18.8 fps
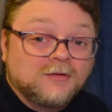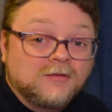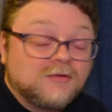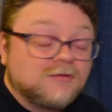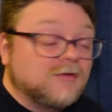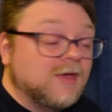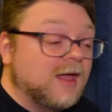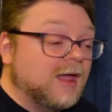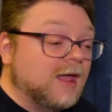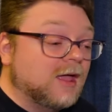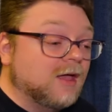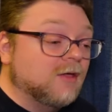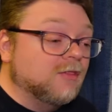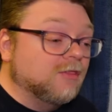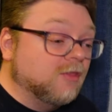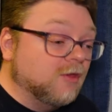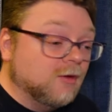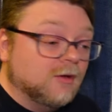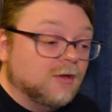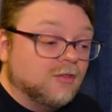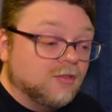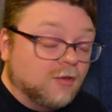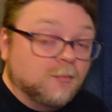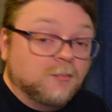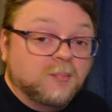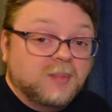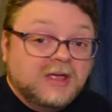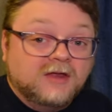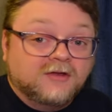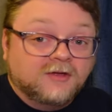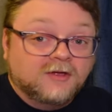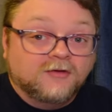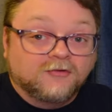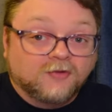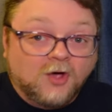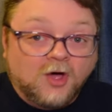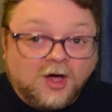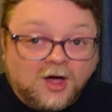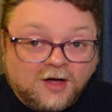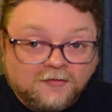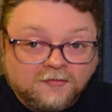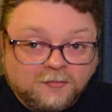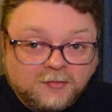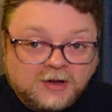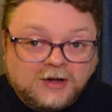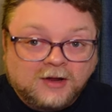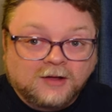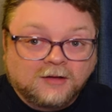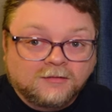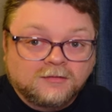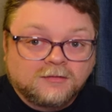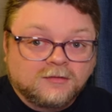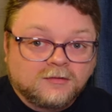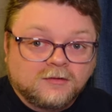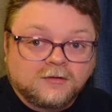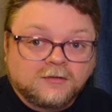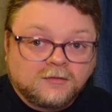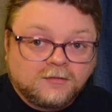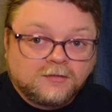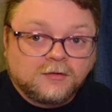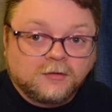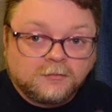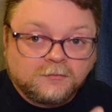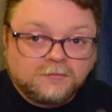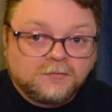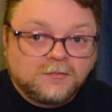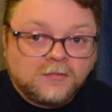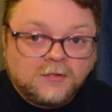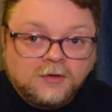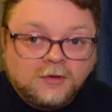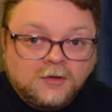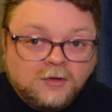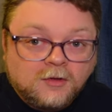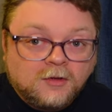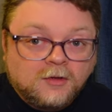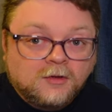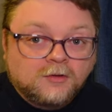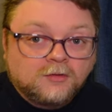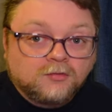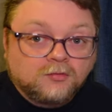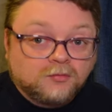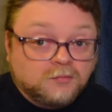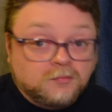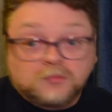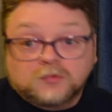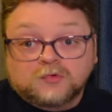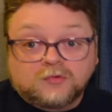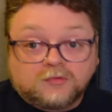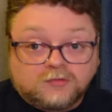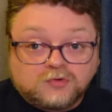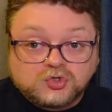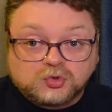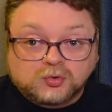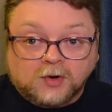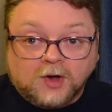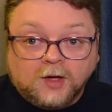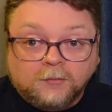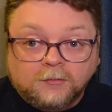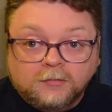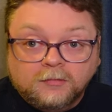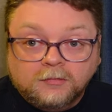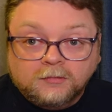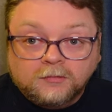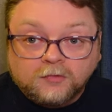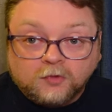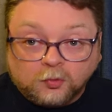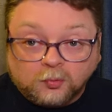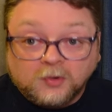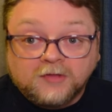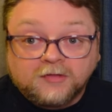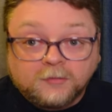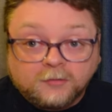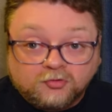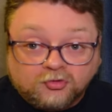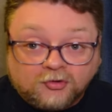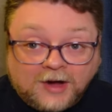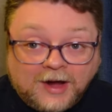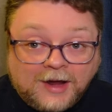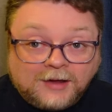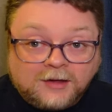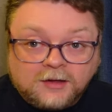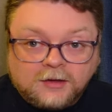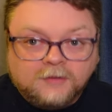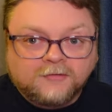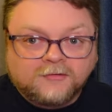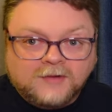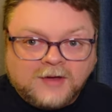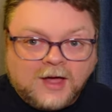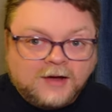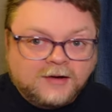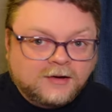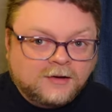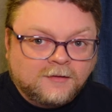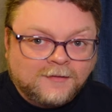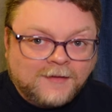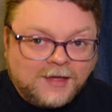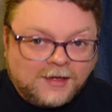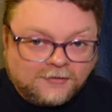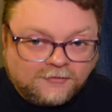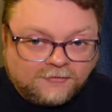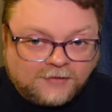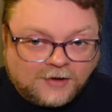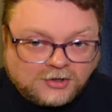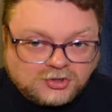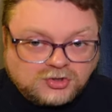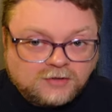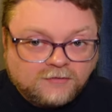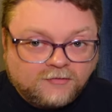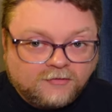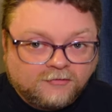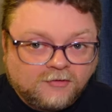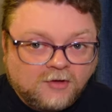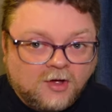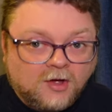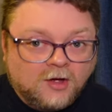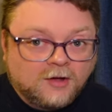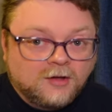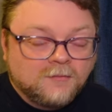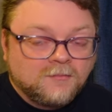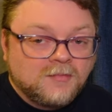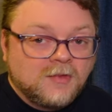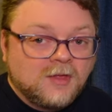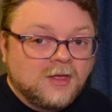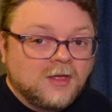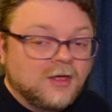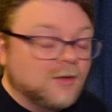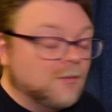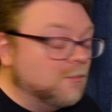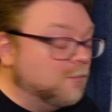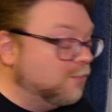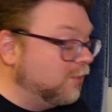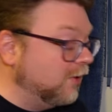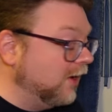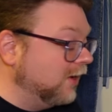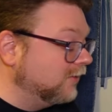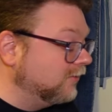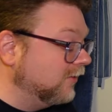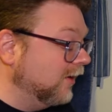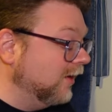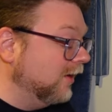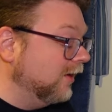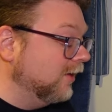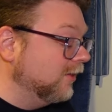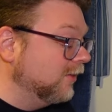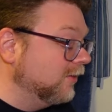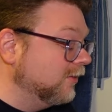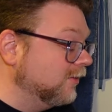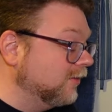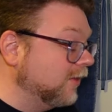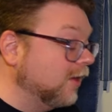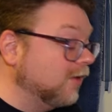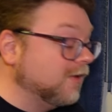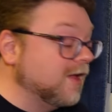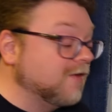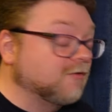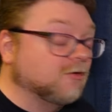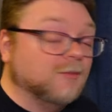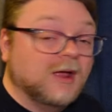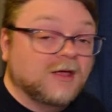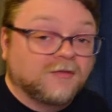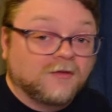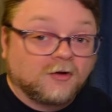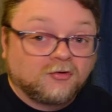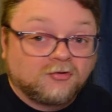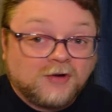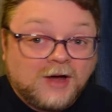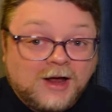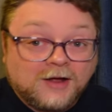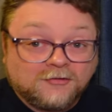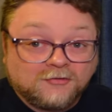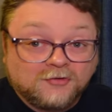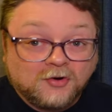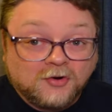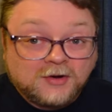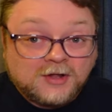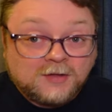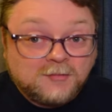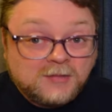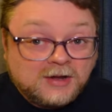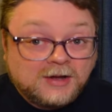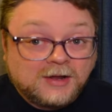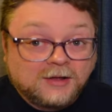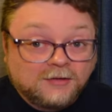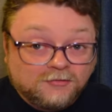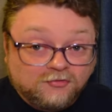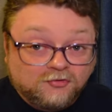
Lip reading: saying the beat is off, meaning the drum, the rhythm track, is not in that section of the song, but they'll never make their tracks dirty, meaning